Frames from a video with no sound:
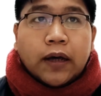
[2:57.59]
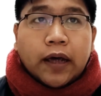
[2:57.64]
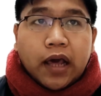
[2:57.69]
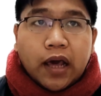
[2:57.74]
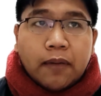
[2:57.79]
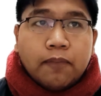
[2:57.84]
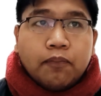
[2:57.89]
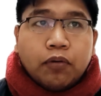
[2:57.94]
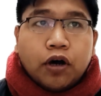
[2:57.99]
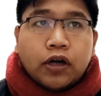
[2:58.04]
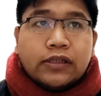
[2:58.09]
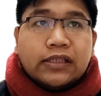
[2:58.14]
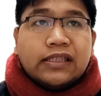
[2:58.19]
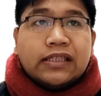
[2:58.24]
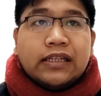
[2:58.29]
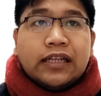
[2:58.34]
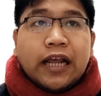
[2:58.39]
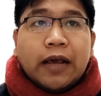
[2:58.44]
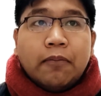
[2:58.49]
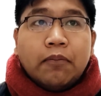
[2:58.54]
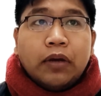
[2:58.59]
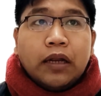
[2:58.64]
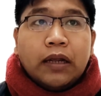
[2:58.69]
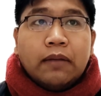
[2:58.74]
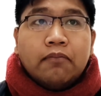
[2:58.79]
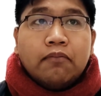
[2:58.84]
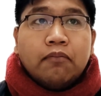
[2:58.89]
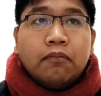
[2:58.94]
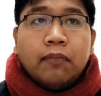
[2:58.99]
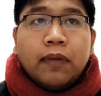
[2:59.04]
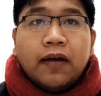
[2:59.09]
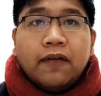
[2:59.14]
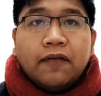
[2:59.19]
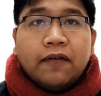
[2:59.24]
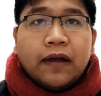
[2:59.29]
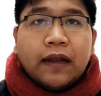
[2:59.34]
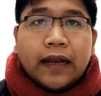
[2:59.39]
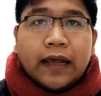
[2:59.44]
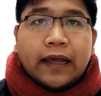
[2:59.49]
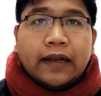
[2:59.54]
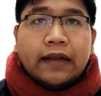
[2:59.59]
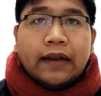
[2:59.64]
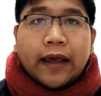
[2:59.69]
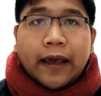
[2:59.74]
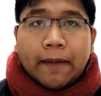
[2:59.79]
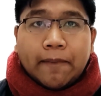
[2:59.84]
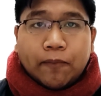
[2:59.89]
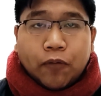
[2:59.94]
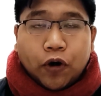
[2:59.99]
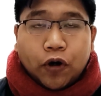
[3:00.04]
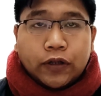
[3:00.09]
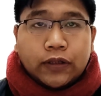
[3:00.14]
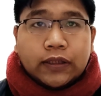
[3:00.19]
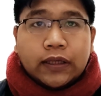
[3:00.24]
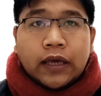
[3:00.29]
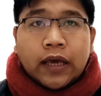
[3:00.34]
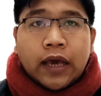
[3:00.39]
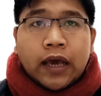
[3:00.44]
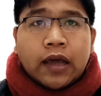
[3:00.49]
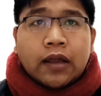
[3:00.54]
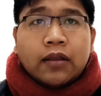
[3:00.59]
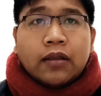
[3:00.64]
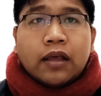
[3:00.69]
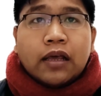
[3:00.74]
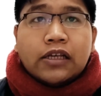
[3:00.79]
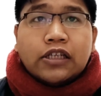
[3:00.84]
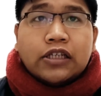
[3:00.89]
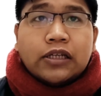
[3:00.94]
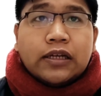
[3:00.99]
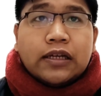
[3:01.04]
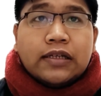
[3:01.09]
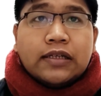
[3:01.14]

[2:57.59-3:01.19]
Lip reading: airports, namely Mavalan Airport, National